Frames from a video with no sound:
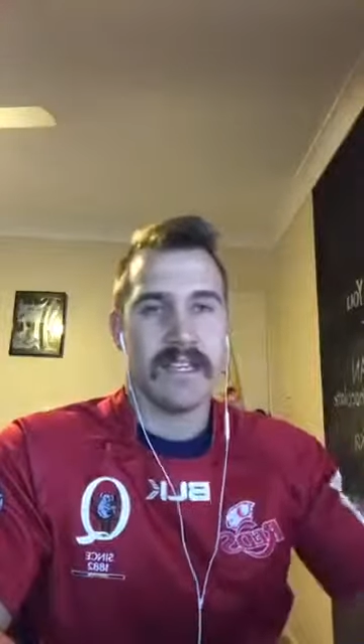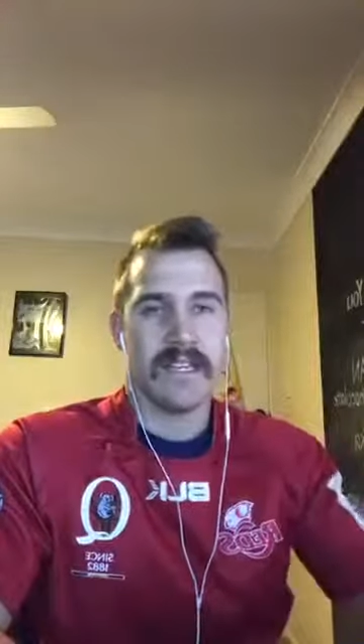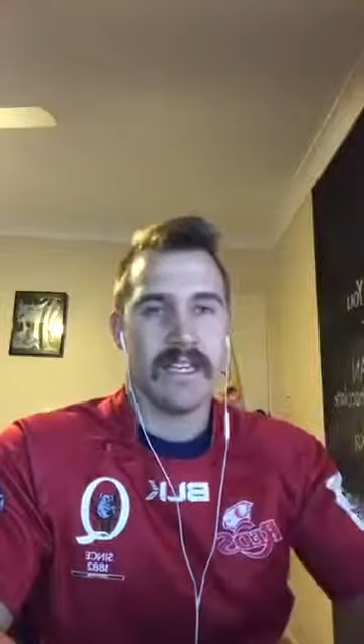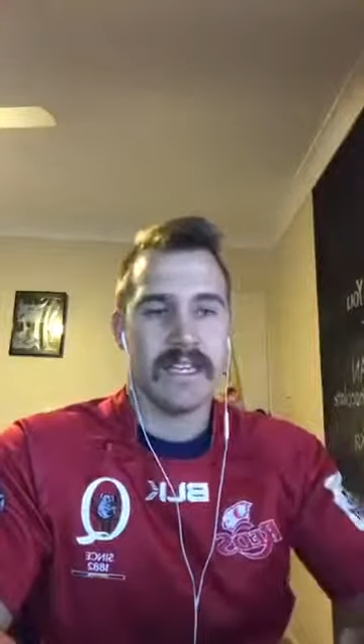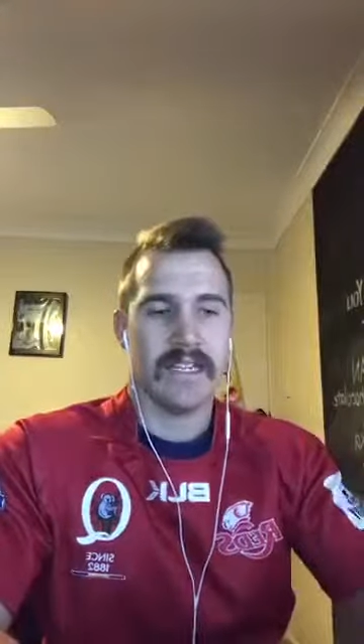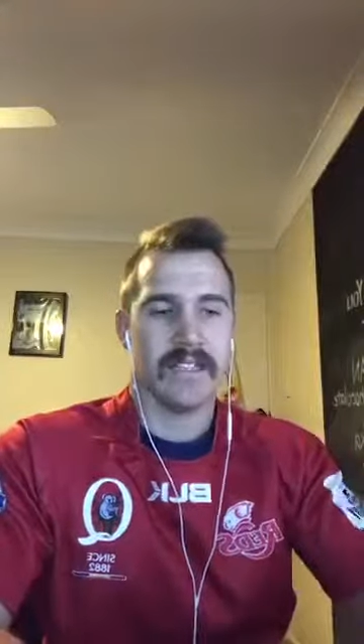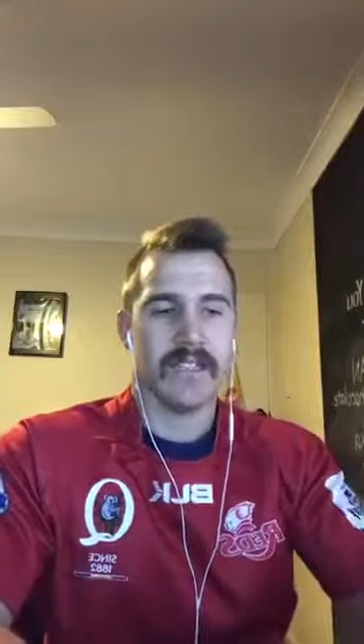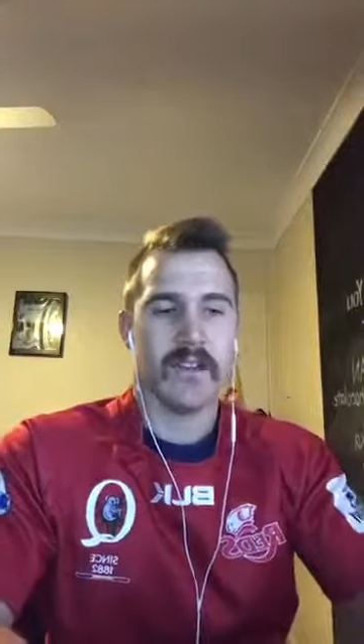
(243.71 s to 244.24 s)

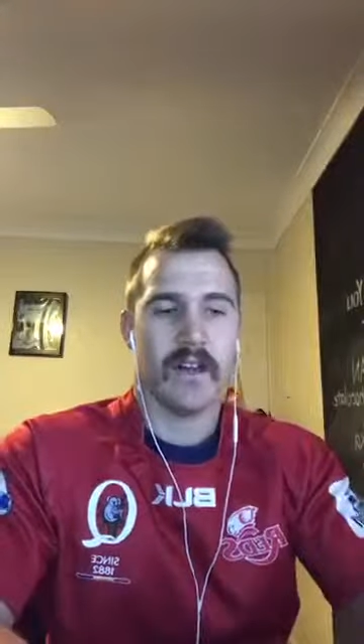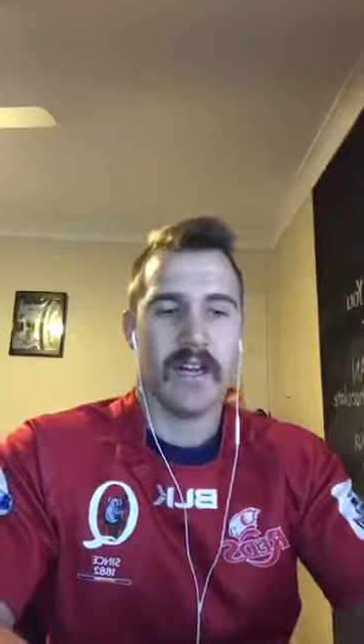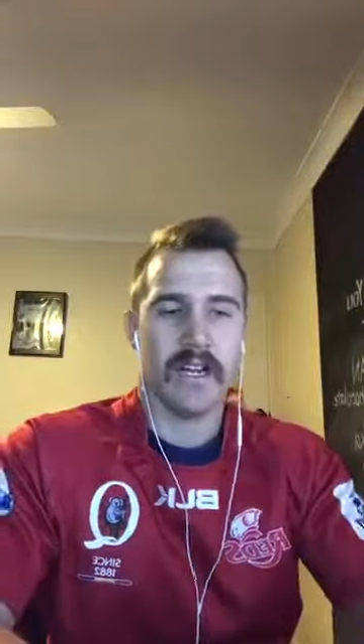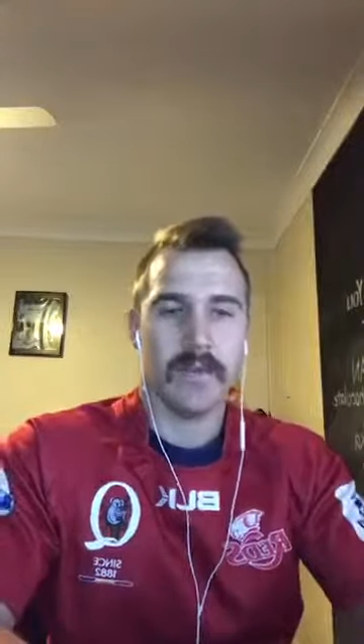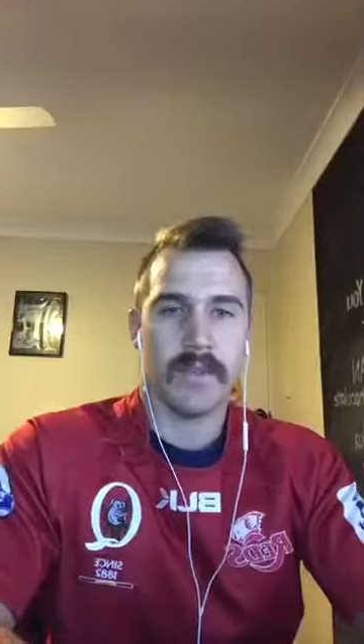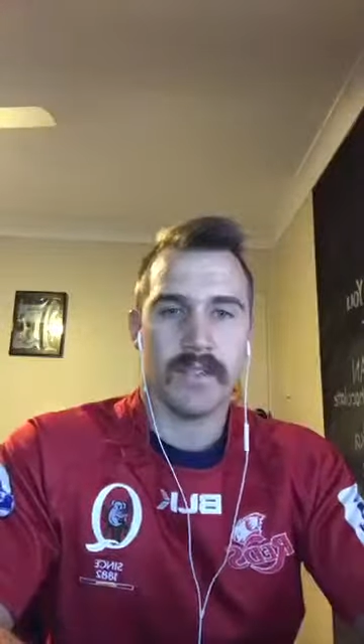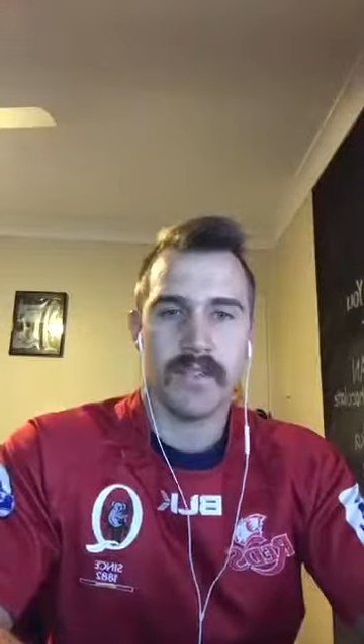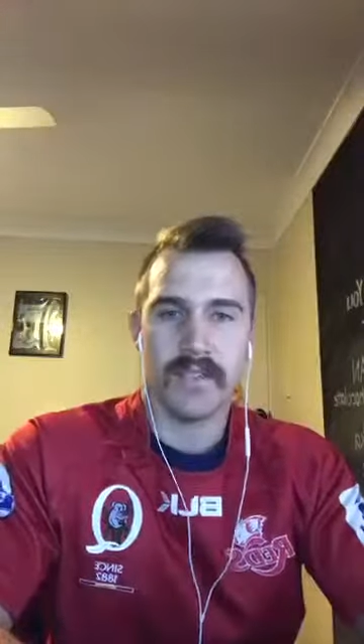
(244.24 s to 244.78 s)
neat and
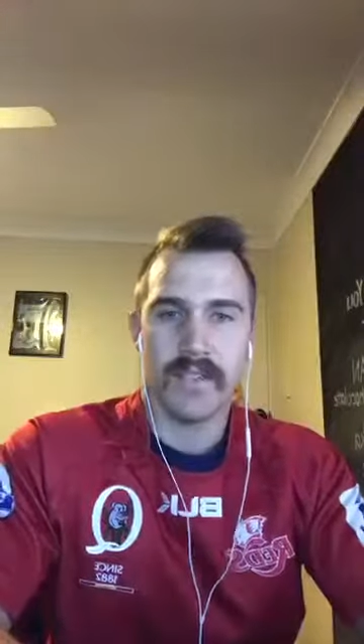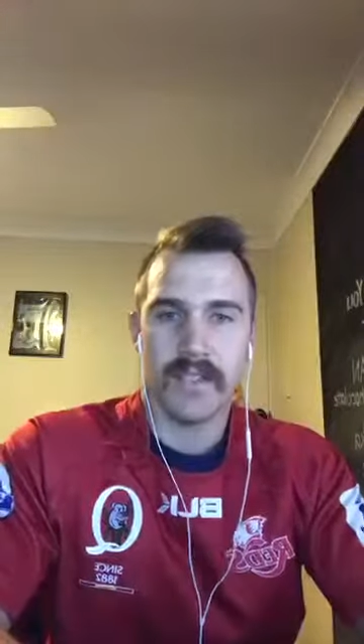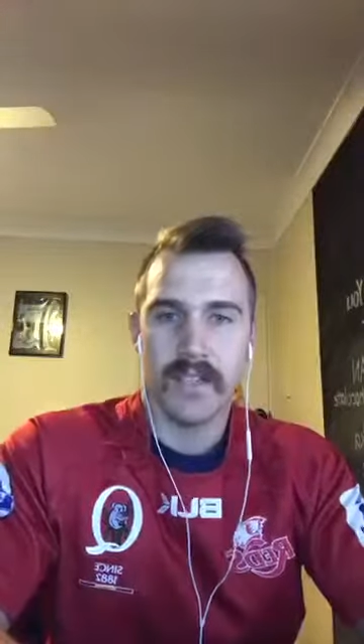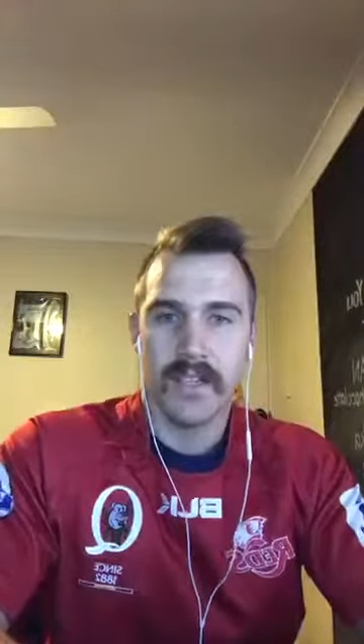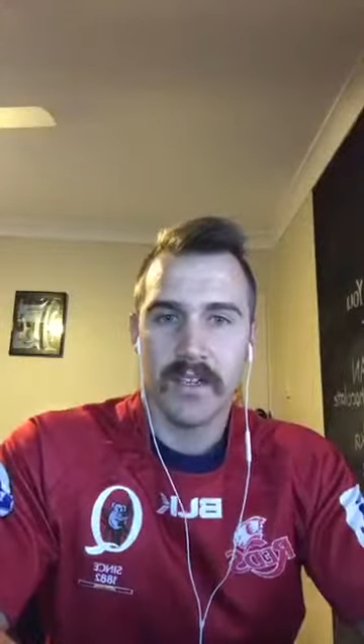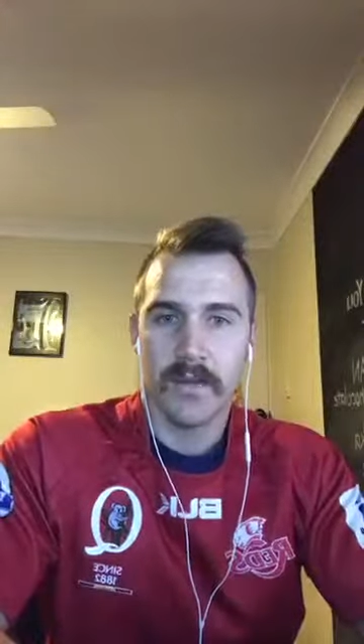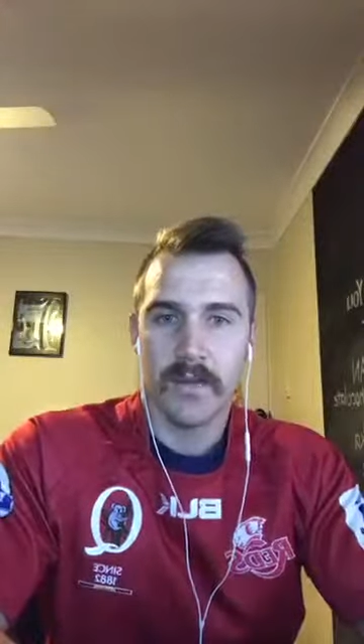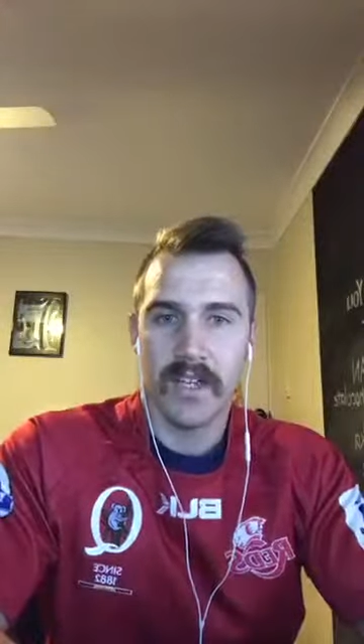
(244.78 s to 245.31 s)
tidy, because
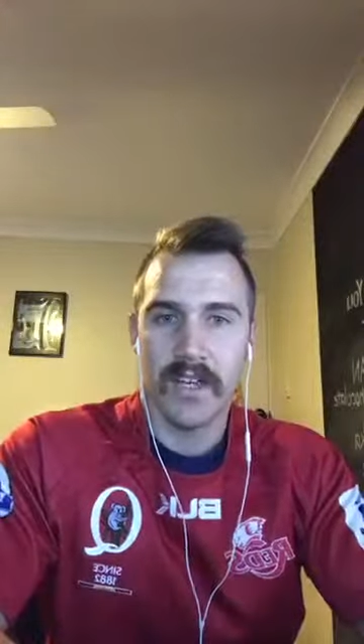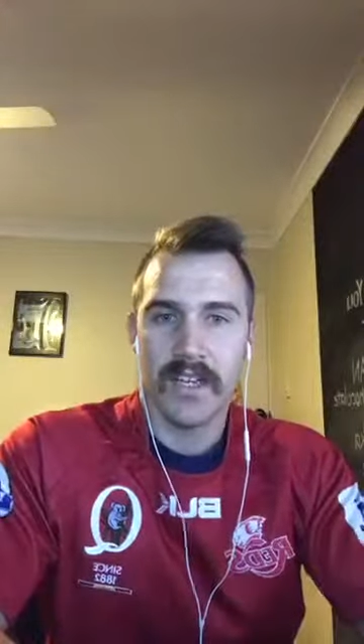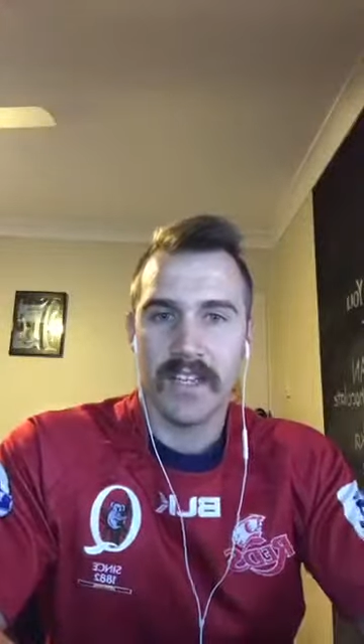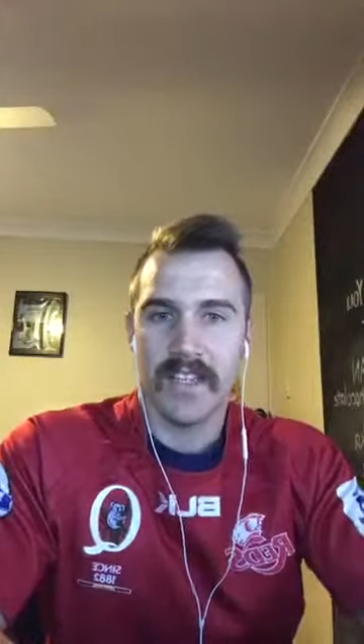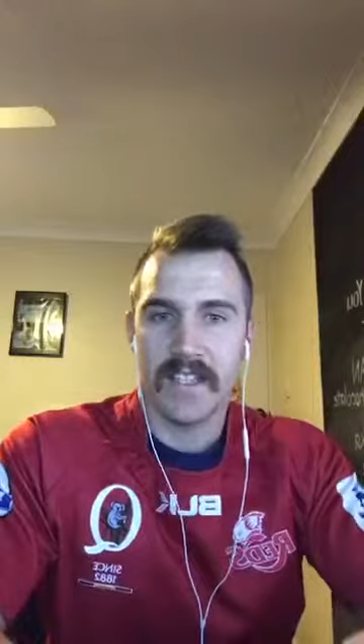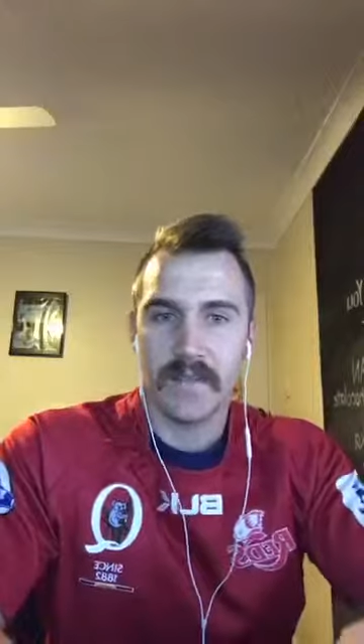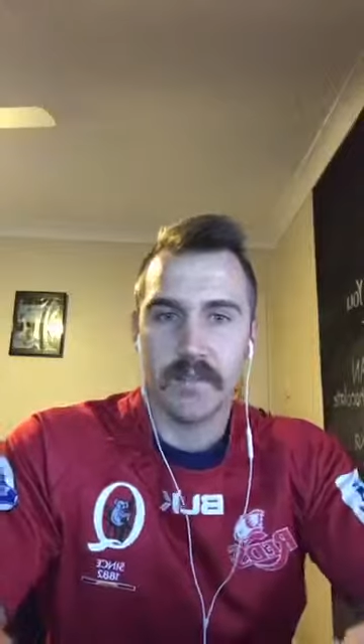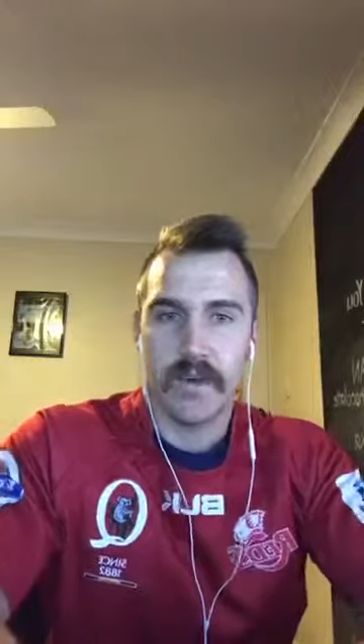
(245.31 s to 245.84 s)
we don't
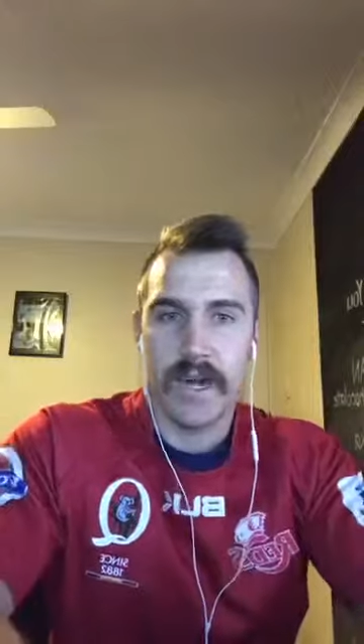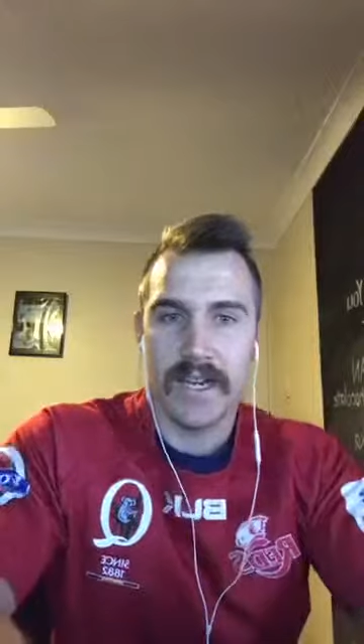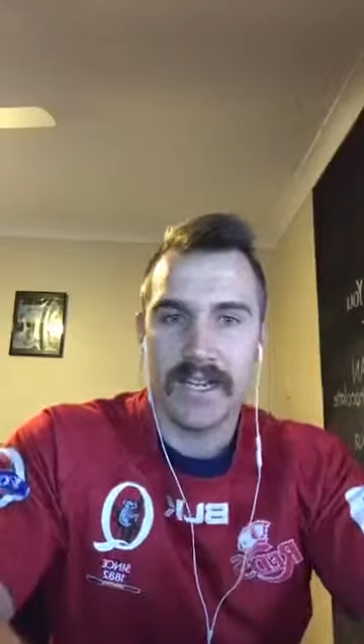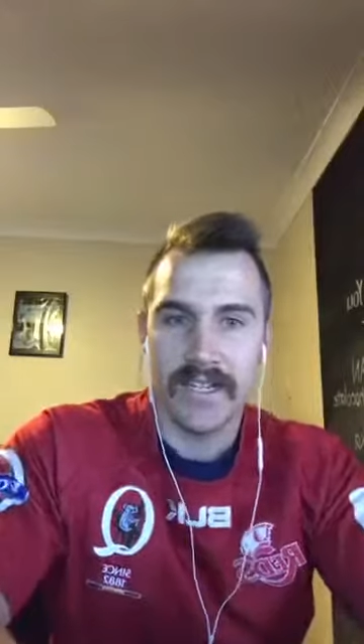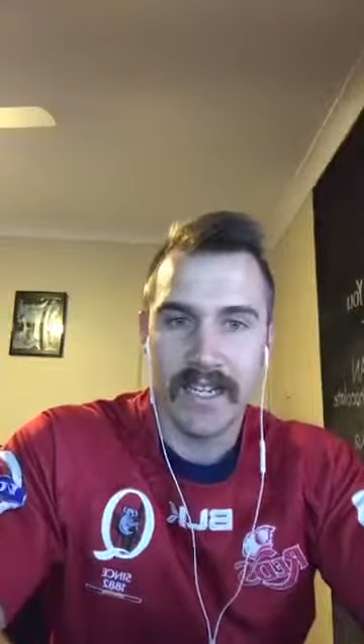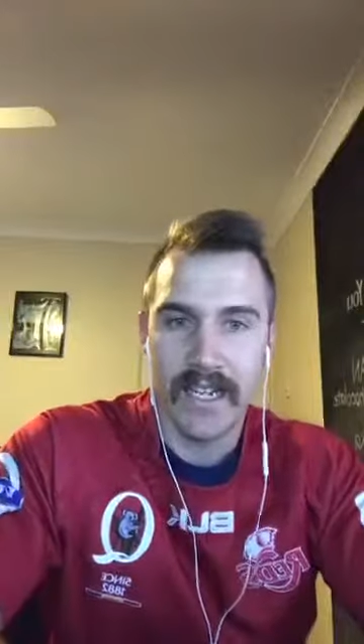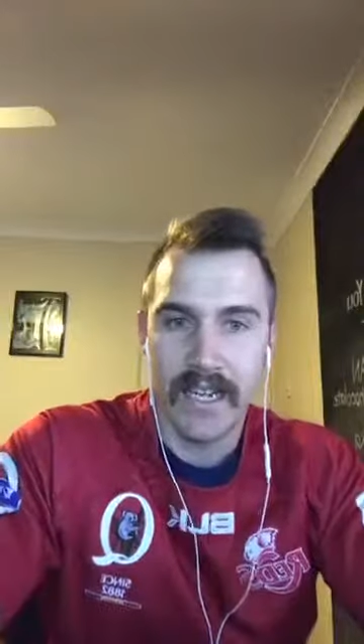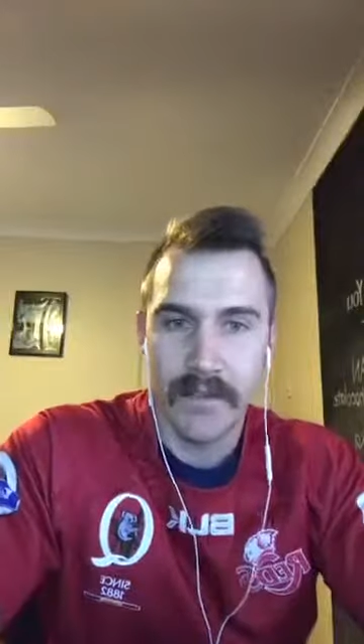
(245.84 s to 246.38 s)
need things
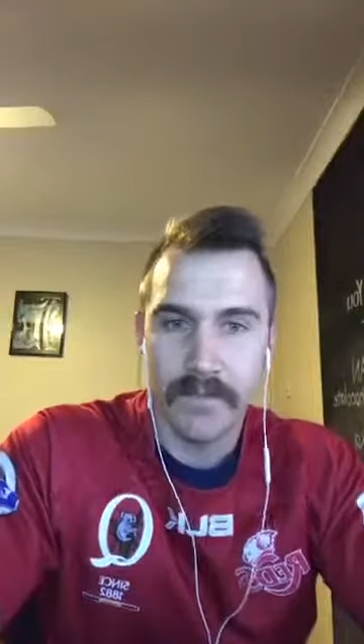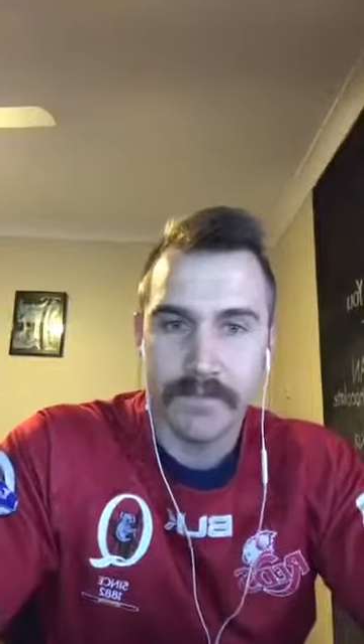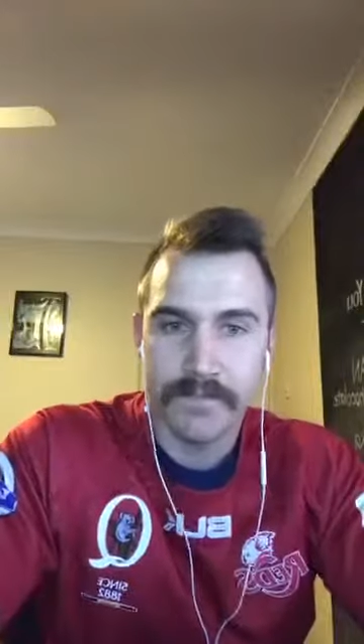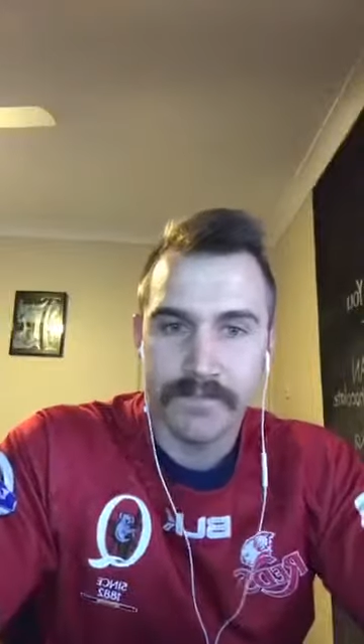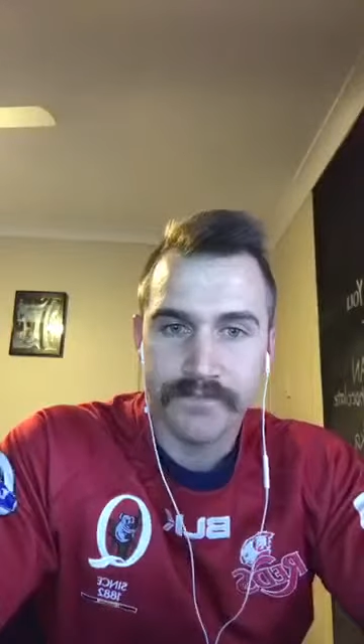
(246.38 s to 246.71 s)
breaking down.